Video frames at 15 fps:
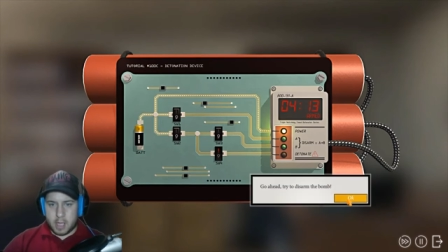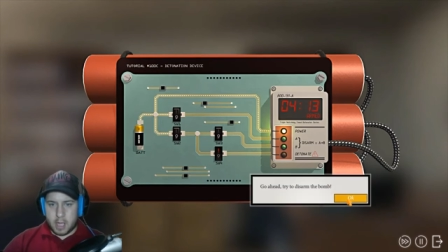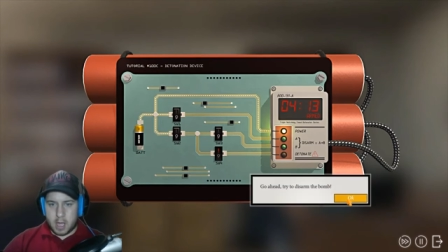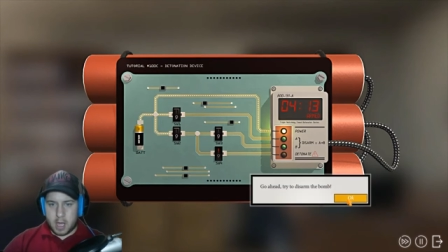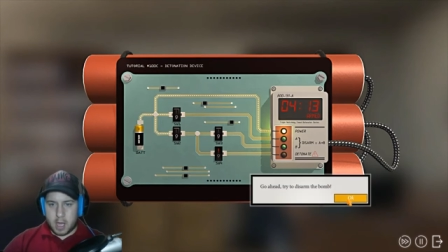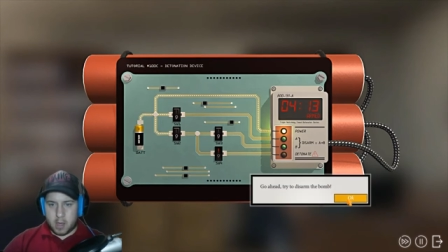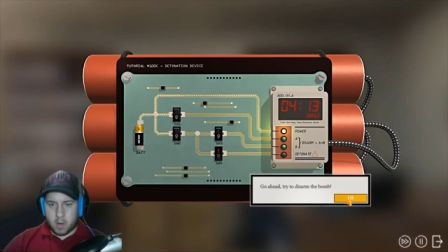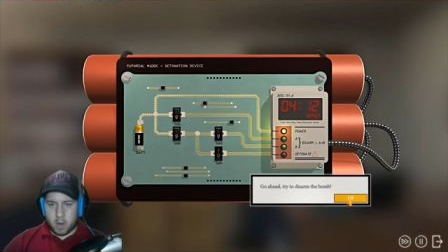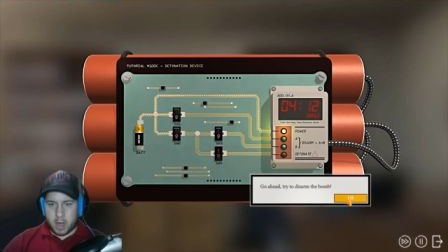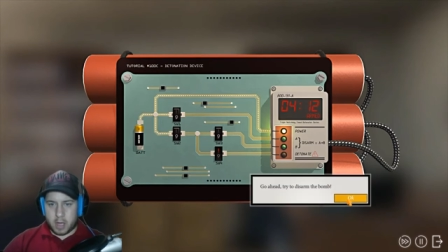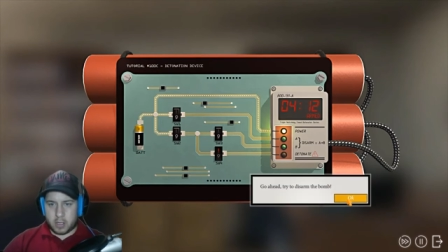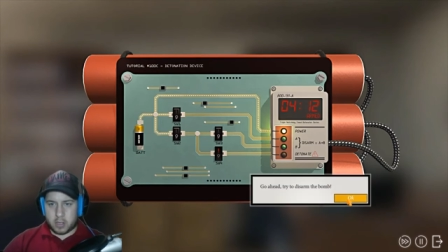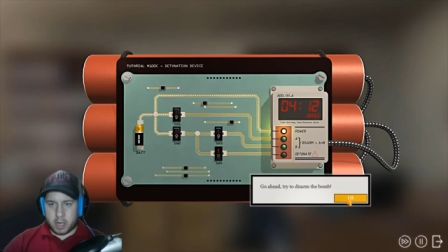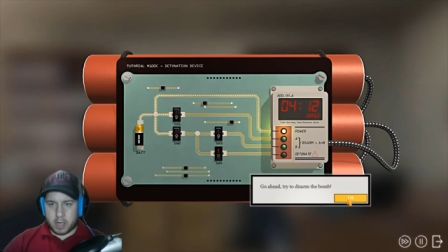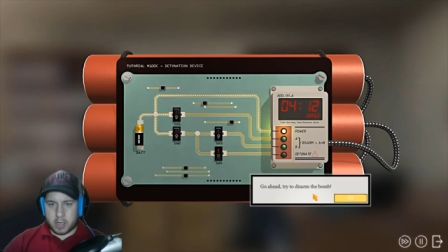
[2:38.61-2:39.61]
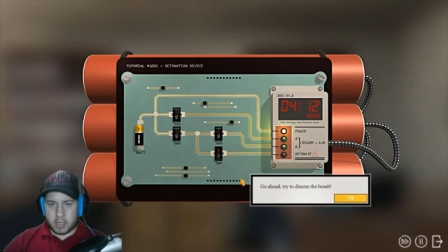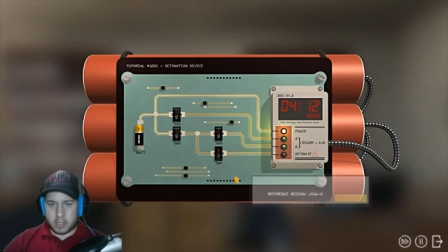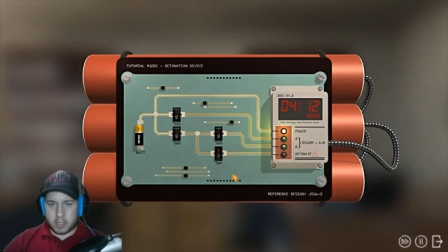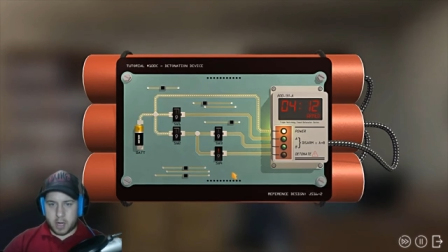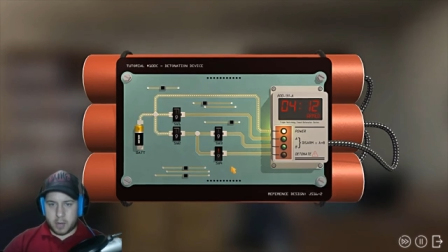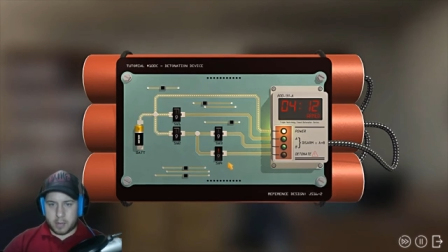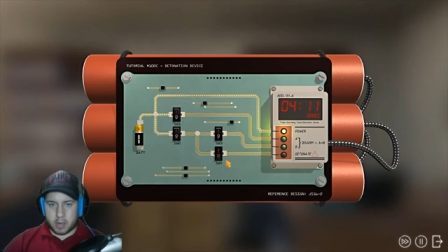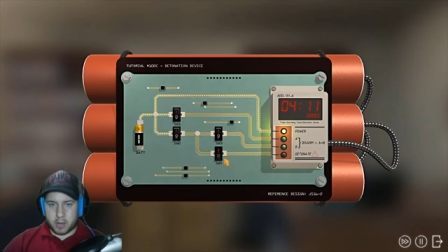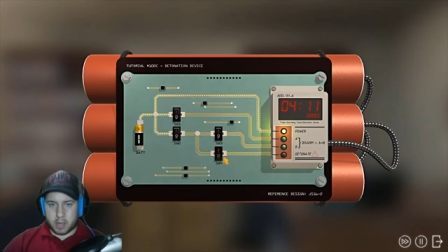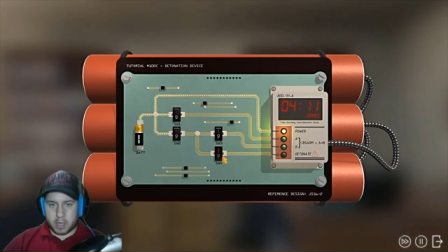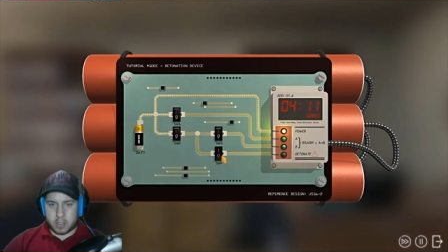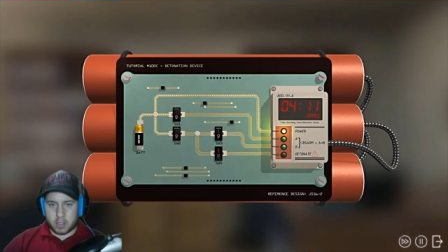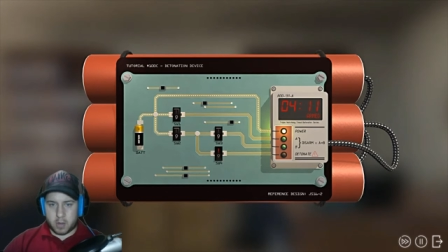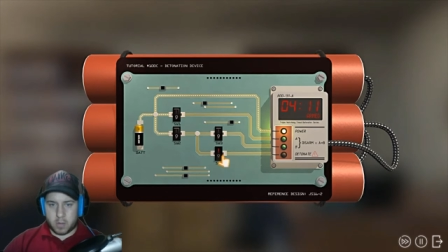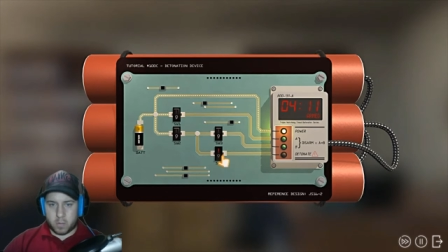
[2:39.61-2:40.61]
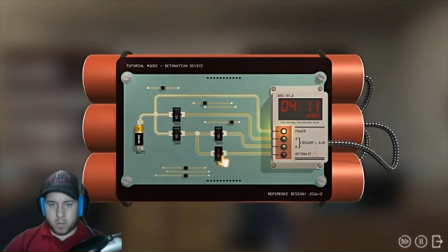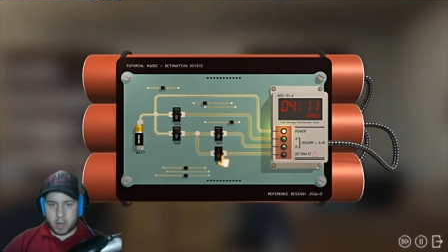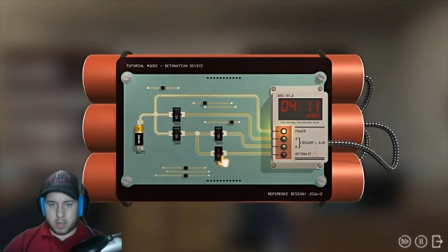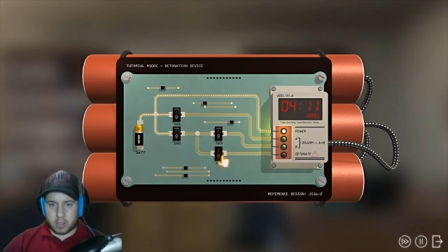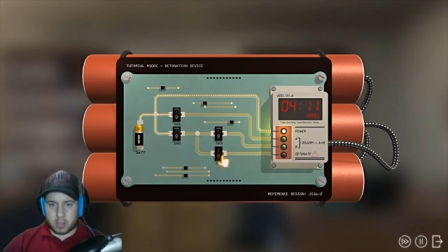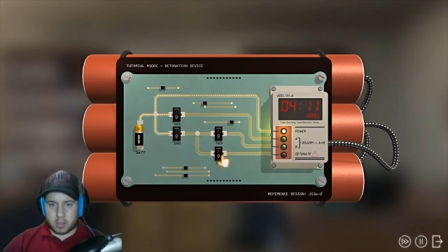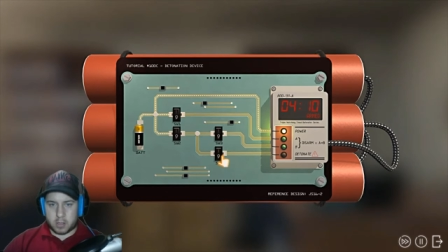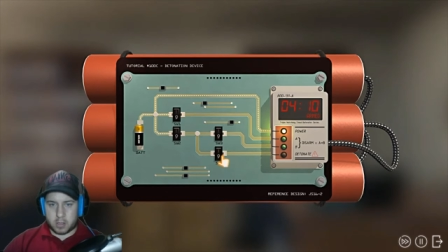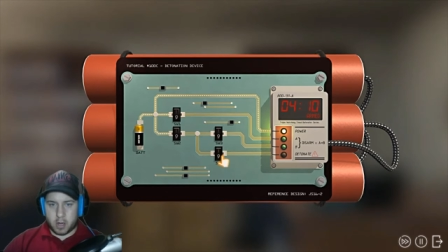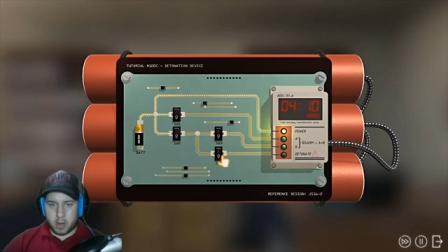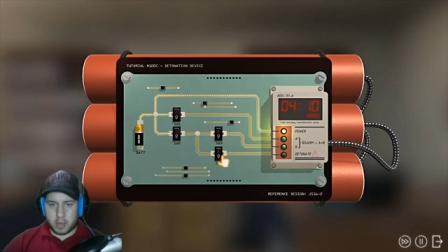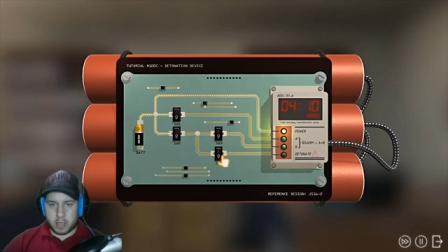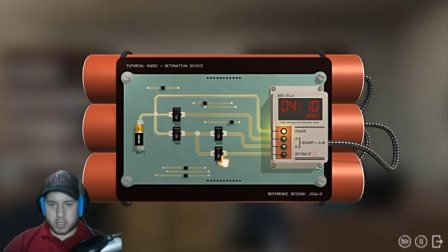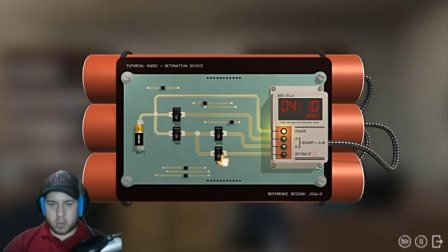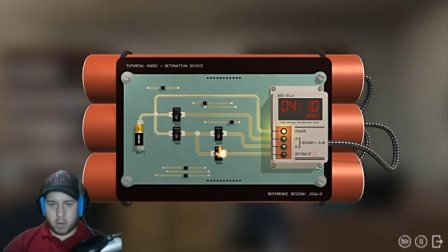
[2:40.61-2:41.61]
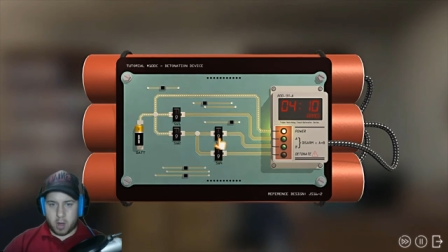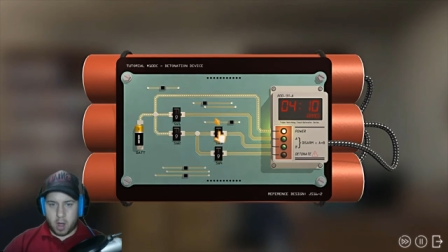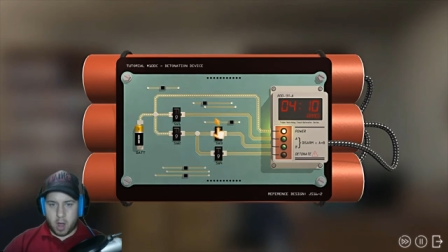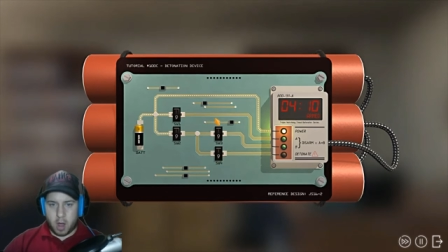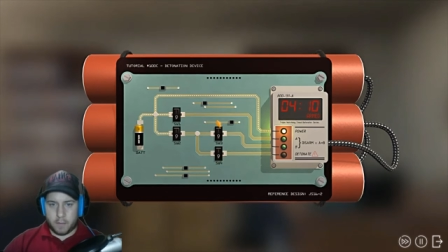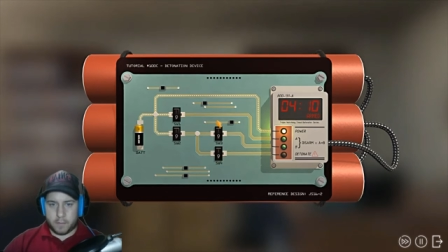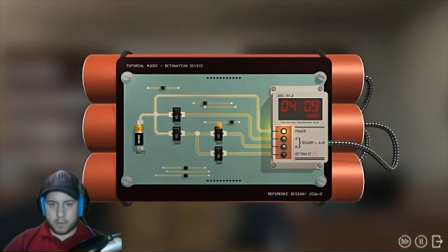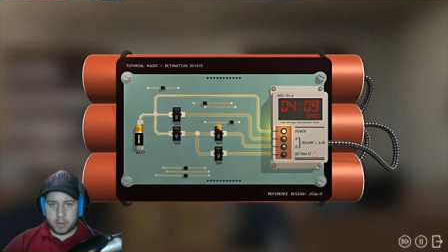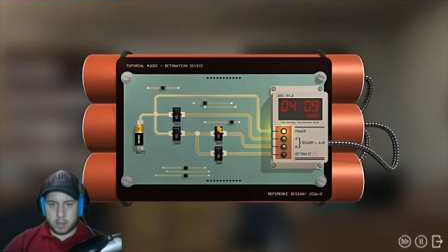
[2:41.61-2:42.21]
Uh, go ahead, try to disarm it. Okay, so want to turn this one off.